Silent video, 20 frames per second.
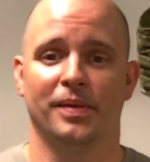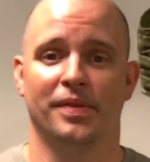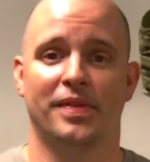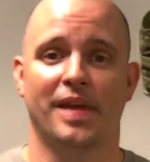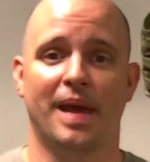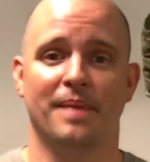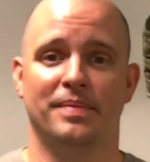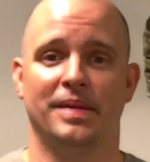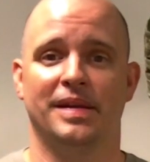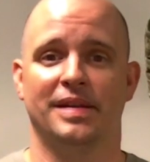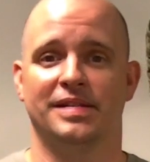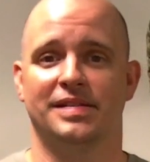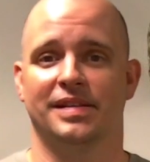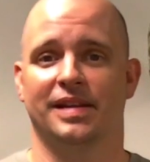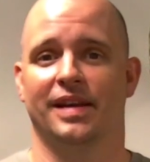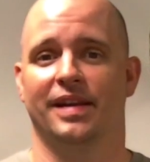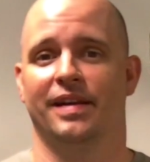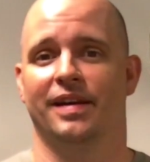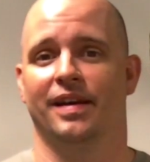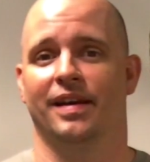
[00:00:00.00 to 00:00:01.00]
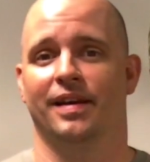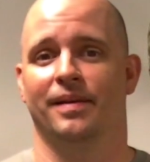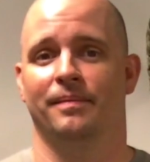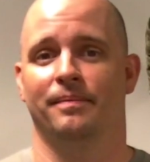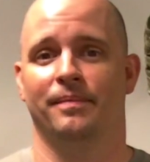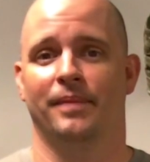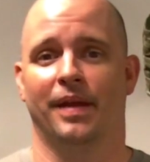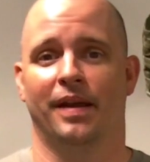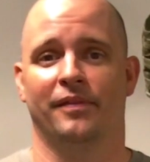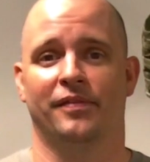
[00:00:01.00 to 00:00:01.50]
With that being said,
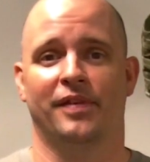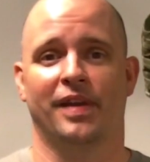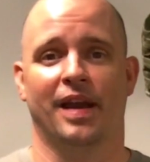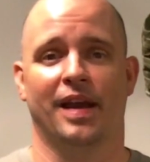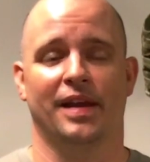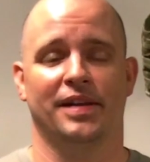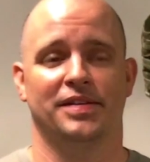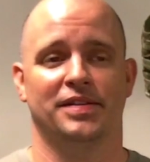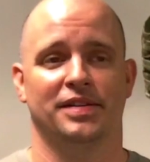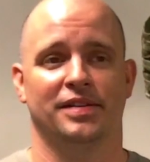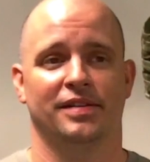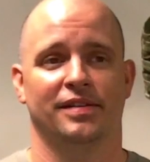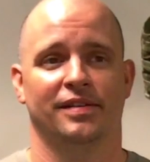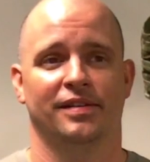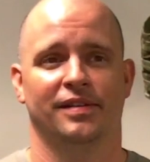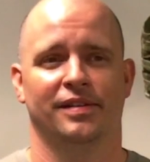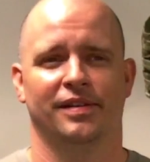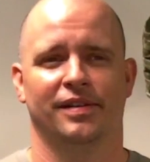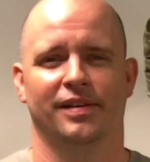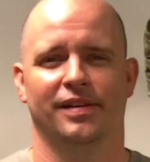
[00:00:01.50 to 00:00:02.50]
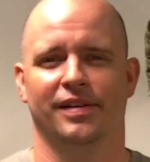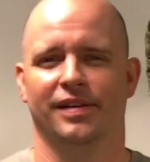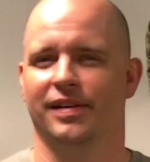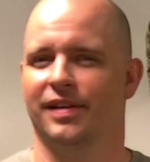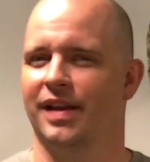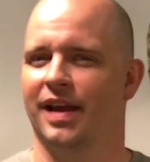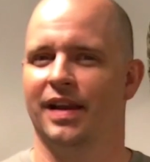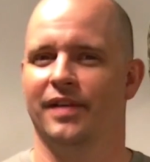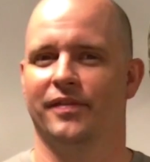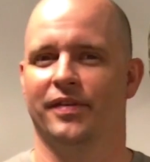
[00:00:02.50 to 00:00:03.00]
I've got
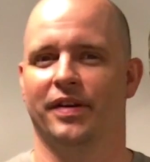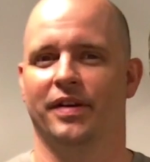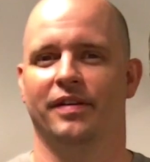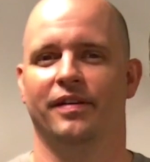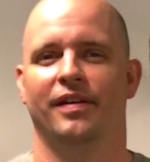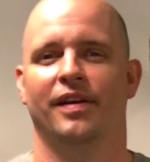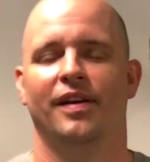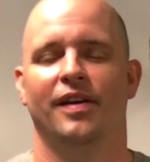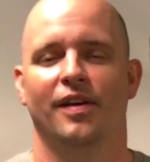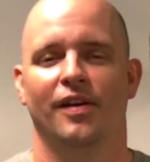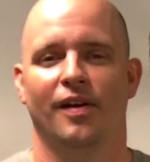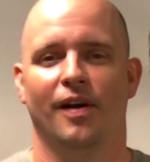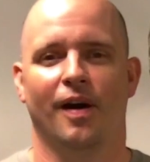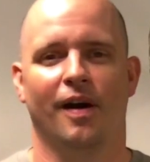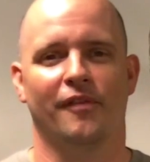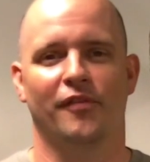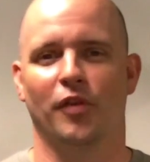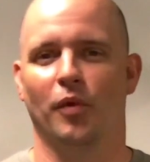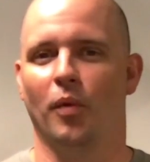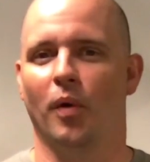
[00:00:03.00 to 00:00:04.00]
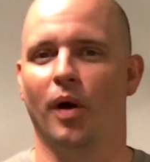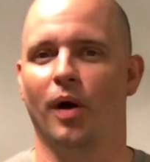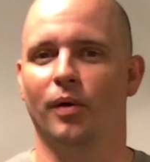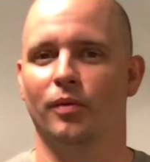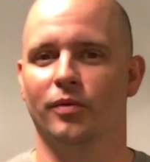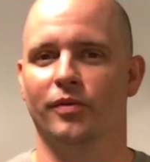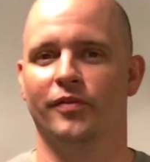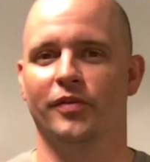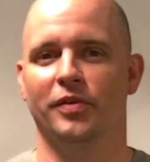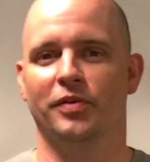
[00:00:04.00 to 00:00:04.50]
kind of an
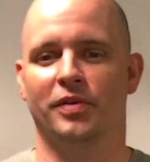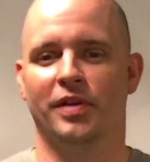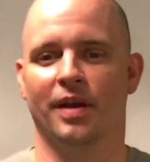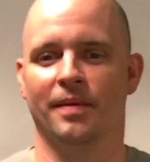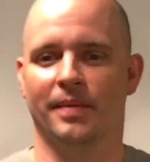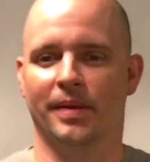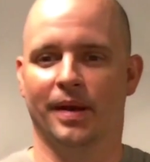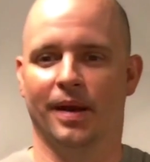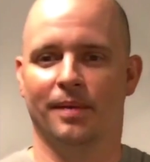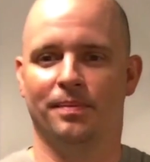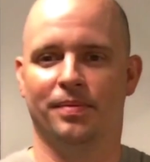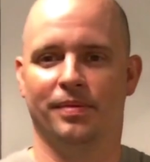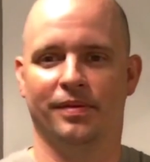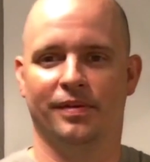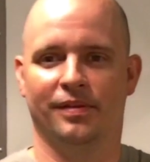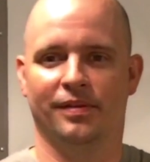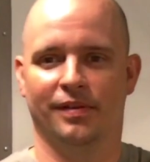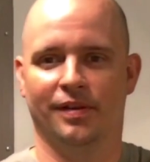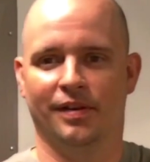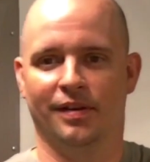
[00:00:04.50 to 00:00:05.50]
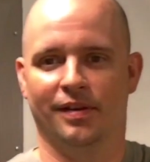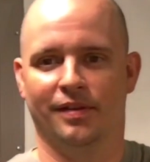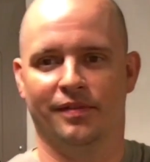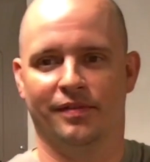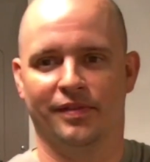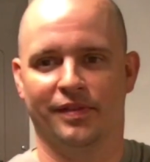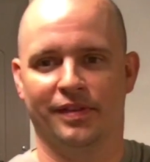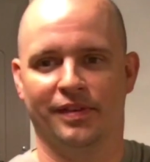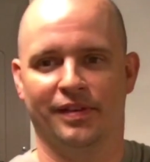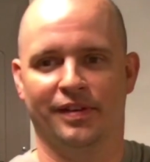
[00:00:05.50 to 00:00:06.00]
off-the-wall review coming up
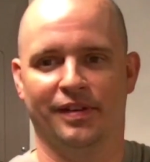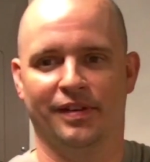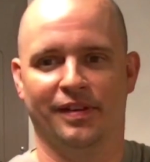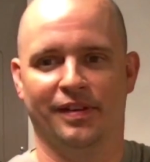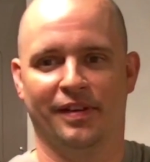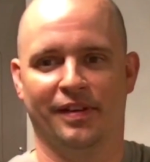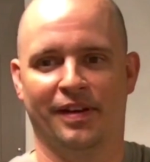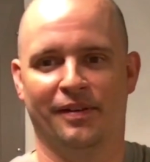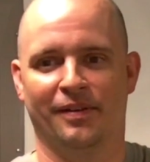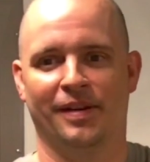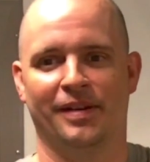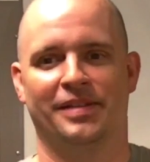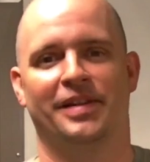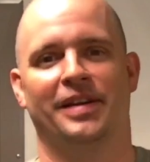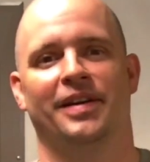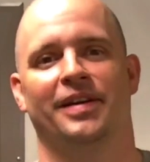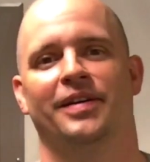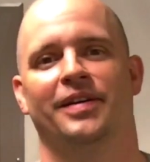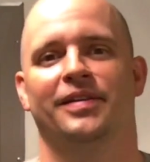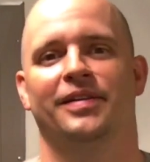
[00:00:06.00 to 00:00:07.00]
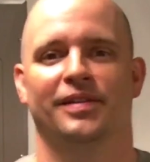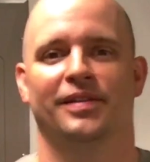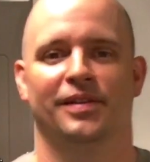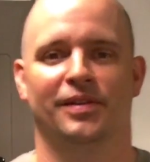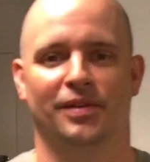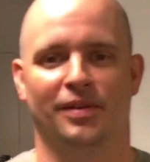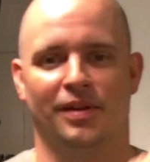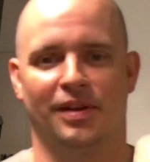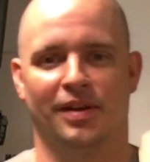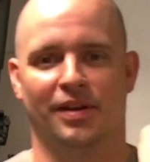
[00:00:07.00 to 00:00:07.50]
of that right there, a
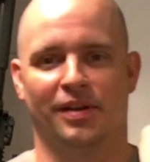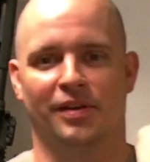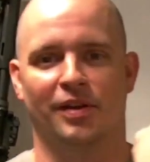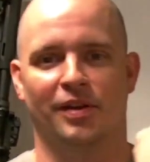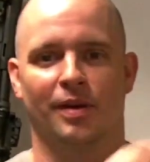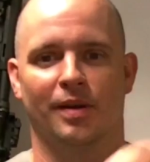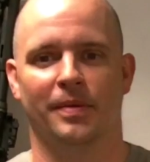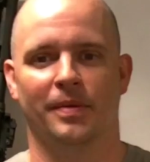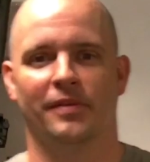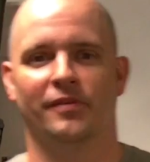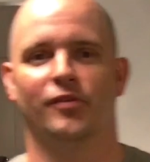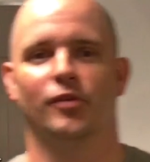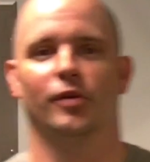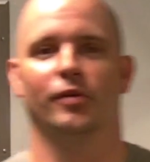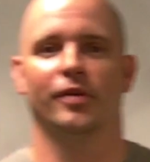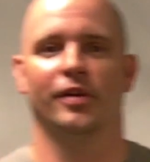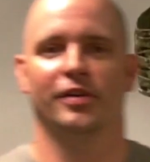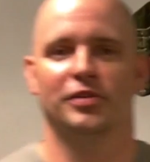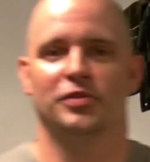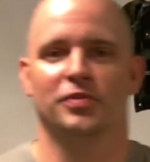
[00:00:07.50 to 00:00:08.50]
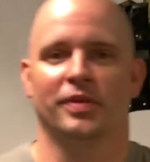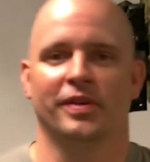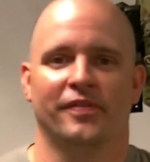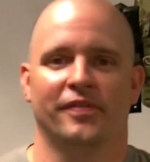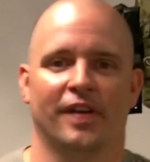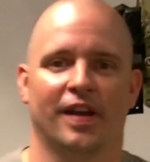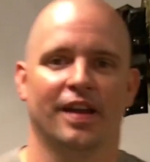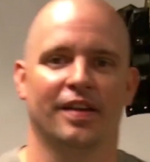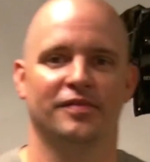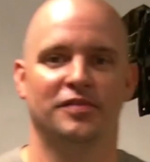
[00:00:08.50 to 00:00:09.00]
little Garmin Forerunner
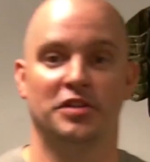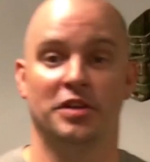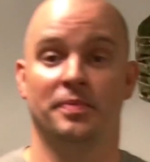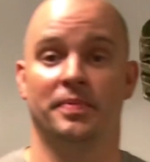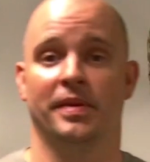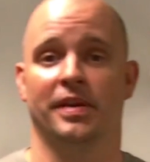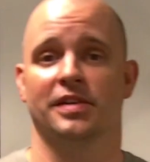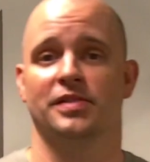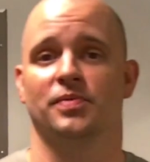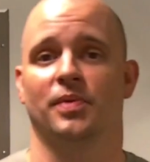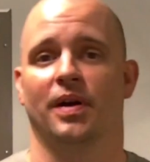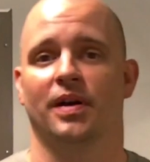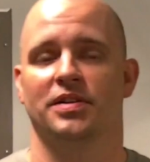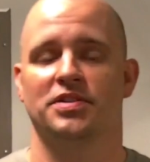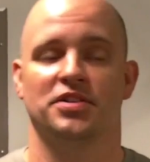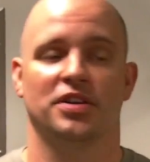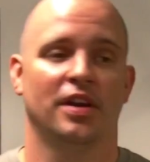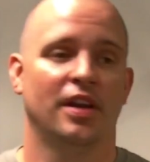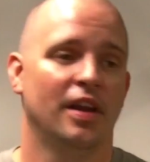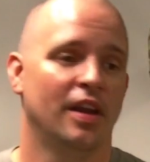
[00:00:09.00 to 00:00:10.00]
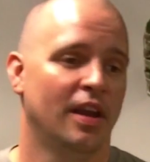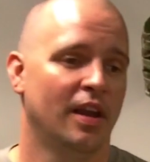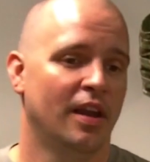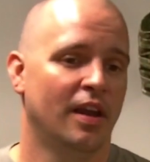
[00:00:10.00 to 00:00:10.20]
25 GPS watch.